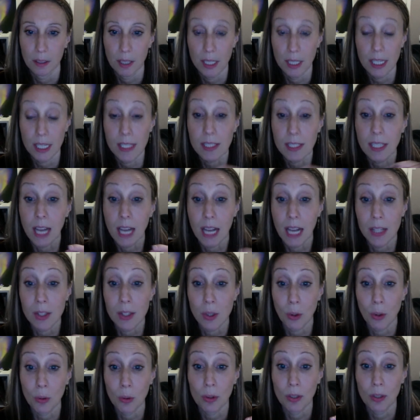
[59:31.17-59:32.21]
is God's
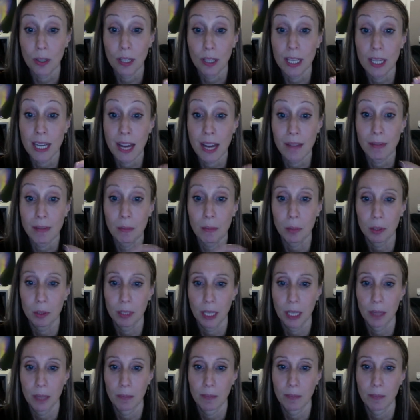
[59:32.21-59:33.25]
own ineffable
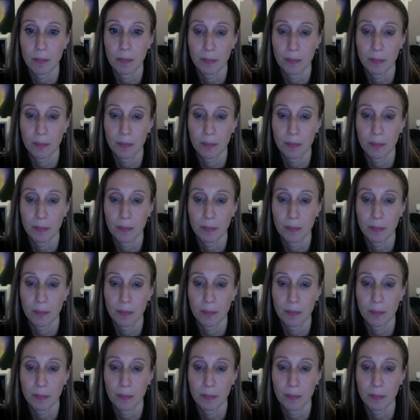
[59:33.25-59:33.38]
name.